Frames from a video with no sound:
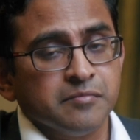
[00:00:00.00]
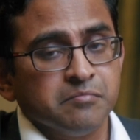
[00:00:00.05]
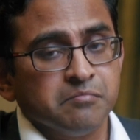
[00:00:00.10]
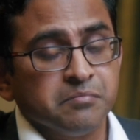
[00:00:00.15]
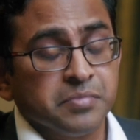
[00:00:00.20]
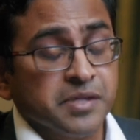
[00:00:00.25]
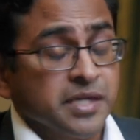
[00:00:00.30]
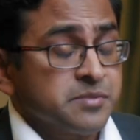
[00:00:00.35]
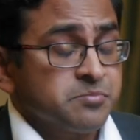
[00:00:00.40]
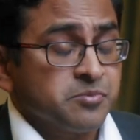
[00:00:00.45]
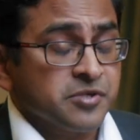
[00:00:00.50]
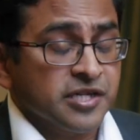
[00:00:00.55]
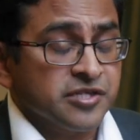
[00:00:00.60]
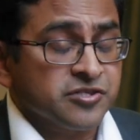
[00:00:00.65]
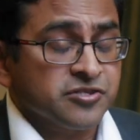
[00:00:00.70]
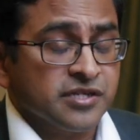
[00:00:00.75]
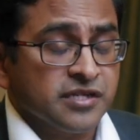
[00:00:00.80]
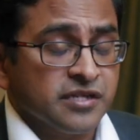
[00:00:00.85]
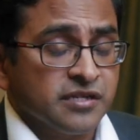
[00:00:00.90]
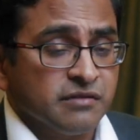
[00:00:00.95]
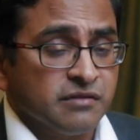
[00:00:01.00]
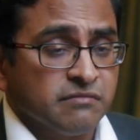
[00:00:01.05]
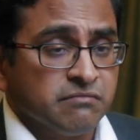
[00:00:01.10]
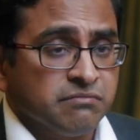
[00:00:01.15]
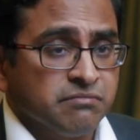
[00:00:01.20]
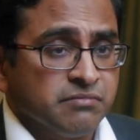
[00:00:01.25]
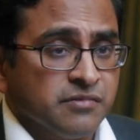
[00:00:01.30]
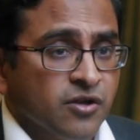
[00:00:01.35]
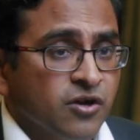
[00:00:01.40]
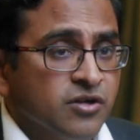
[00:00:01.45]
plus potentially
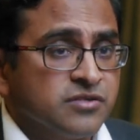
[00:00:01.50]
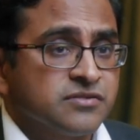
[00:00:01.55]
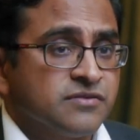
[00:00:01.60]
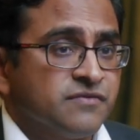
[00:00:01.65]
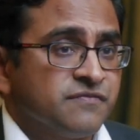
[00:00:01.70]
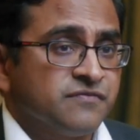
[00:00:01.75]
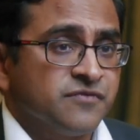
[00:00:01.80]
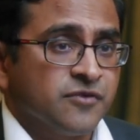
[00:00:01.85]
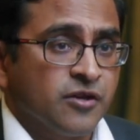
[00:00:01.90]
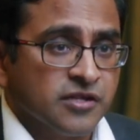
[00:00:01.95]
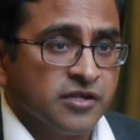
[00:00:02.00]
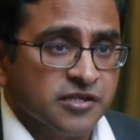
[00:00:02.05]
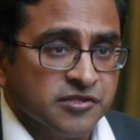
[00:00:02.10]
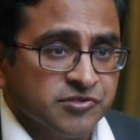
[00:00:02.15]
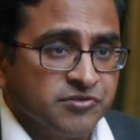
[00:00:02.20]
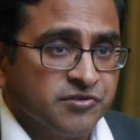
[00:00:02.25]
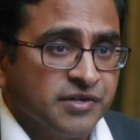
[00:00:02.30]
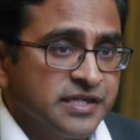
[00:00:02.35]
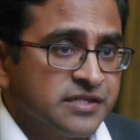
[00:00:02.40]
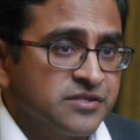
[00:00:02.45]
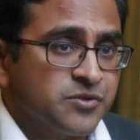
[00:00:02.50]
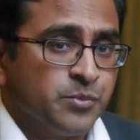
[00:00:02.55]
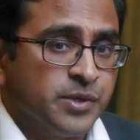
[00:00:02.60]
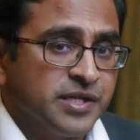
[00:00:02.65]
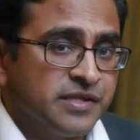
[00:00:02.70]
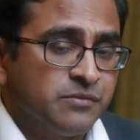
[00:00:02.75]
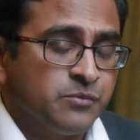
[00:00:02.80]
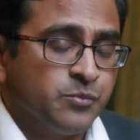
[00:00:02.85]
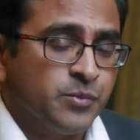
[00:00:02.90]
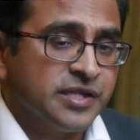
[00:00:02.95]
loss of knowledge, right? So
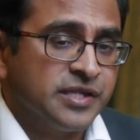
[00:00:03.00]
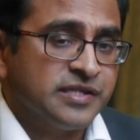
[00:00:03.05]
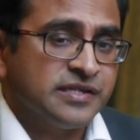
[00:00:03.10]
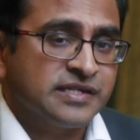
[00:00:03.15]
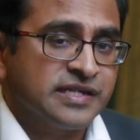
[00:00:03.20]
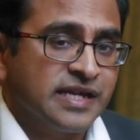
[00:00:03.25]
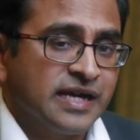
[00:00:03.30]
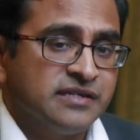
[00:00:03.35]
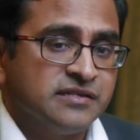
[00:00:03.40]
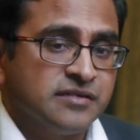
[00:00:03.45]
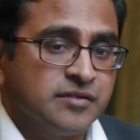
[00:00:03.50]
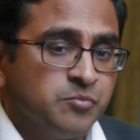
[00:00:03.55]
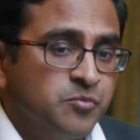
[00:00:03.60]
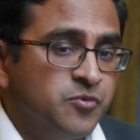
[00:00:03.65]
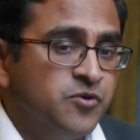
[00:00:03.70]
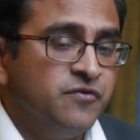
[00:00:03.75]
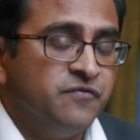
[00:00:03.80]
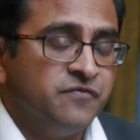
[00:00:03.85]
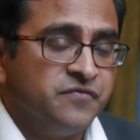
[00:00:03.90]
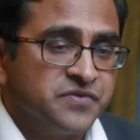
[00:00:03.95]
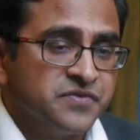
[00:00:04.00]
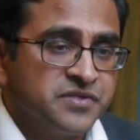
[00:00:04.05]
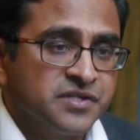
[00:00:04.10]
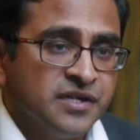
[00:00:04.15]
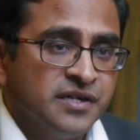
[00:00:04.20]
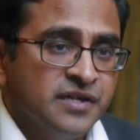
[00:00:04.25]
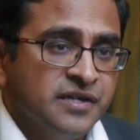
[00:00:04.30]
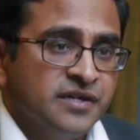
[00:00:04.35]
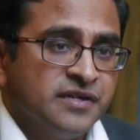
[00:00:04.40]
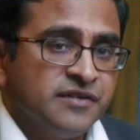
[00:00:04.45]
when the talent moves,
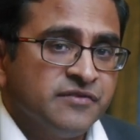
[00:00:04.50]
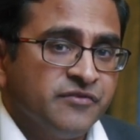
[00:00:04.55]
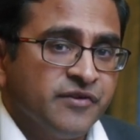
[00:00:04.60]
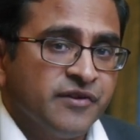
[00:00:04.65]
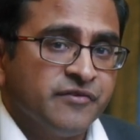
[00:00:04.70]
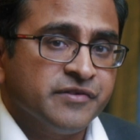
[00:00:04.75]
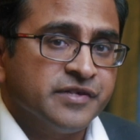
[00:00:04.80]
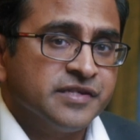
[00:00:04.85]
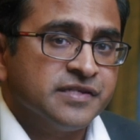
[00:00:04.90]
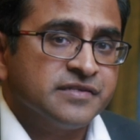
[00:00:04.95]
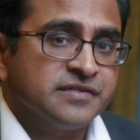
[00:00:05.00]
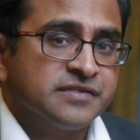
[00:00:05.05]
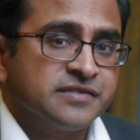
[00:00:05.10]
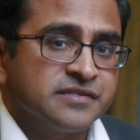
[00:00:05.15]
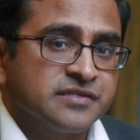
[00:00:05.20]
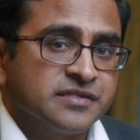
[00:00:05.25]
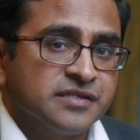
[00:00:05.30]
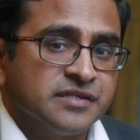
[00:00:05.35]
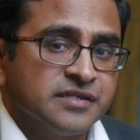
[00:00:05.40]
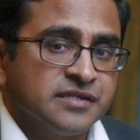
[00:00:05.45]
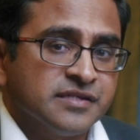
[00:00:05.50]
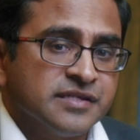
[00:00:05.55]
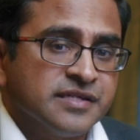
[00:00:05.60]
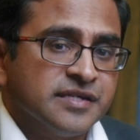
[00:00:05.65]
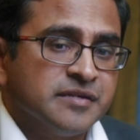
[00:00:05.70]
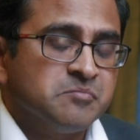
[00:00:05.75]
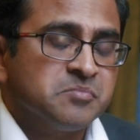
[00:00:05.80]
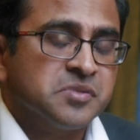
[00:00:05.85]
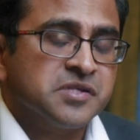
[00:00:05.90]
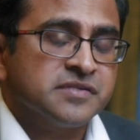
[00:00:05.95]
there is
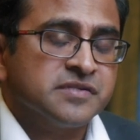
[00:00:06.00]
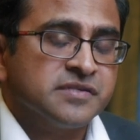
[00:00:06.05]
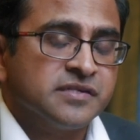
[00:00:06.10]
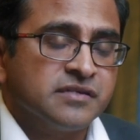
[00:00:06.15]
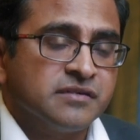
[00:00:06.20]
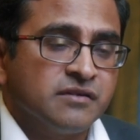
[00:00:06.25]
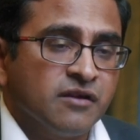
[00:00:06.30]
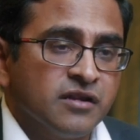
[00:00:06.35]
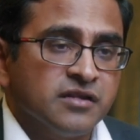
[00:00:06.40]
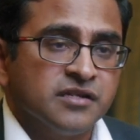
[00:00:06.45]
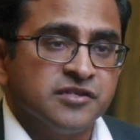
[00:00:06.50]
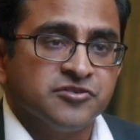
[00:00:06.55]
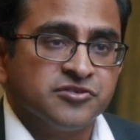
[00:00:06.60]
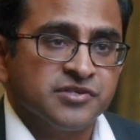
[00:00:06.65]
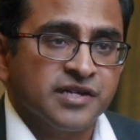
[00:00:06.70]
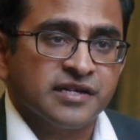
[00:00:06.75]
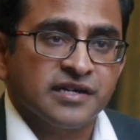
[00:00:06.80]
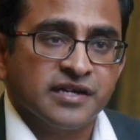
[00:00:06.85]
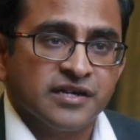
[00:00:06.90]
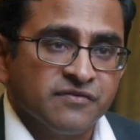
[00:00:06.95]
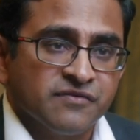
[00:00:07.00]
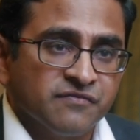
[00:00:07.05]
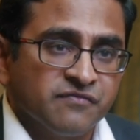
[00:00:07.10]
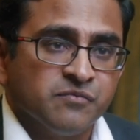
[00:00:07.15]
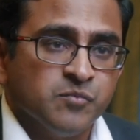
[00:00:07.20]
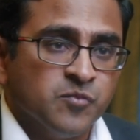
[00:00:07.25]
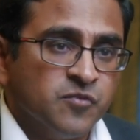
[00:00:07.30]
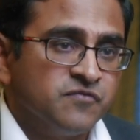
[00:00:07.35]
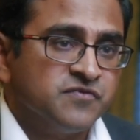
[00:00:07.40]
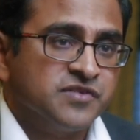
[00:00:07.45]
implicit knowledge that kind of
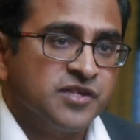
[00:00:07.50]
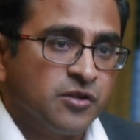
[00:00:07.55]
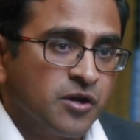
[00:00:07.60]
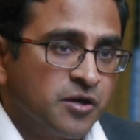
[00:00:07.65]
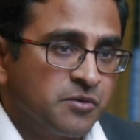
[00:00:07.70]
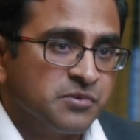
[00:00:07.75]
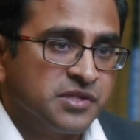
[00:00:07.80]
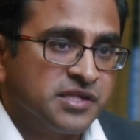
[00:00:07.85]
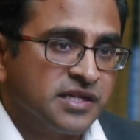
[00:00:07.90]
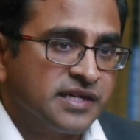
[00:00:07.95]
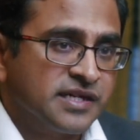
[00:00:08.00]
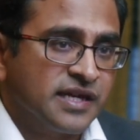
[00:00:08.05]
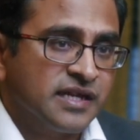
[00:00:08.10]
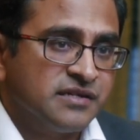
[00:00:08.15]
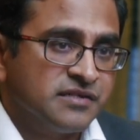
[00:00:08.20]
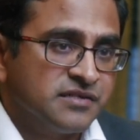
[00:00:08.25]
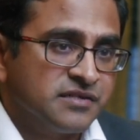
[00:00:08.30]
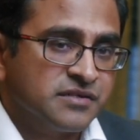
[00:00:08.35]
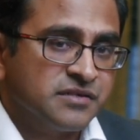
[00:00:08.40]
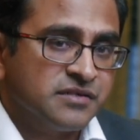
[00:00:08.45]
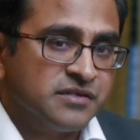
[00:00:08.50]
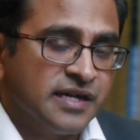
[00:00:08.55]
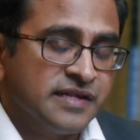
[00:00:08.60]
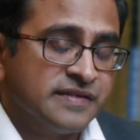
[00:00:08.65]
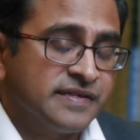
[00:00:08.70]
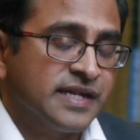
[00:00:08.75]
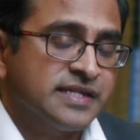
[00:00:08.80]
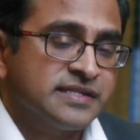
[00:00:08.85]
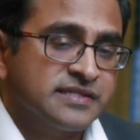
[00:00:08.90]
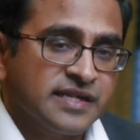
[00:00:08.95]
moves along with the talent,
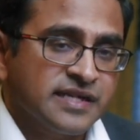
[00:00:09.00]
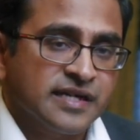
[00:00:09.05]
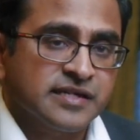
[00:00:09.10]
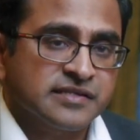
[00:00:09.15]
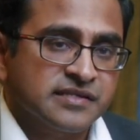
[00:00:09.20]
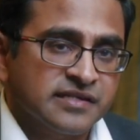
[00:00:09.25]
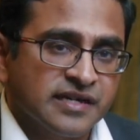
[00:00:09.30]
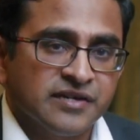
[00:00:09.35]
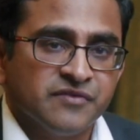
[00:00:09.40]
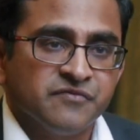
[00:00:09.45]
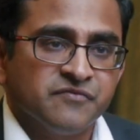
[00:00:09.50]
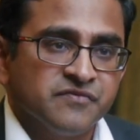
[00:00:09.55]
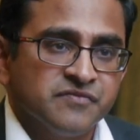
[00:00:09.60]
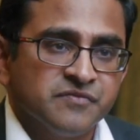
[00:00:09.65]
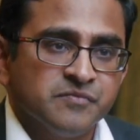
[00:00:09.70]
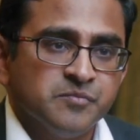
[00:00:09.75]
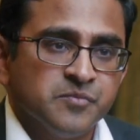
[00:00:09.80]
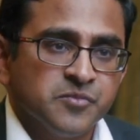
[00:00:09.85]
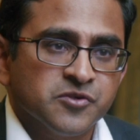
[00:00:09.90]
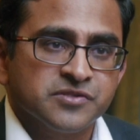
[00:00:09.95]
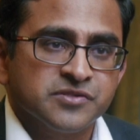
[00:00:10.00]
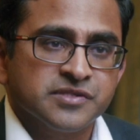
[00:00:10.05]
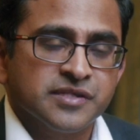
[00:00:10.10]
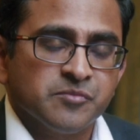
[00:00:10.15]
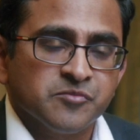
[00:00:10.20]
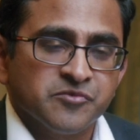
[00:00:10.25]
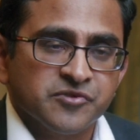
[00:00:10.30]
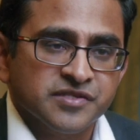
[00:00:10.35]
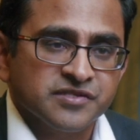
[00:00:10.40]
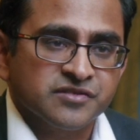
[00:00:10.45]
and that kind of puts
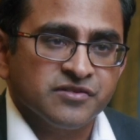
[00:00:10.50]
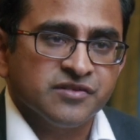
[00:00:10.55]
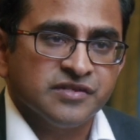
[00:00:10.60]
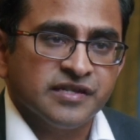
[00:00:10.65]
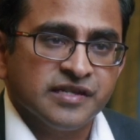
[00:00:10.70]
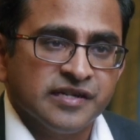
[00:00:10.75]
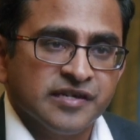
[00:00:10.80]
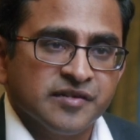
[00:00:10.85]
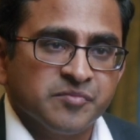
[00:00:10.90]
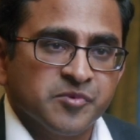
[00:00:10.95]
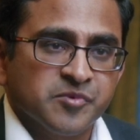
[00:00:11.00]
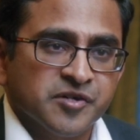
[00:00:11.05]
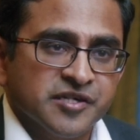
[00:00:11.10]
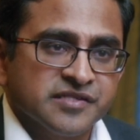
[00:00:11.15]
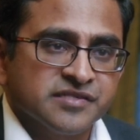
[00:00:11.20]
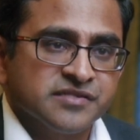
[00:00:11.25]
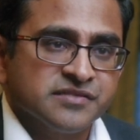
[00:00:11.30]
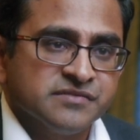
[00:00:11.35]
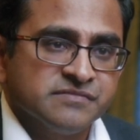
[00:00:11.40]
some risks on an enterprise.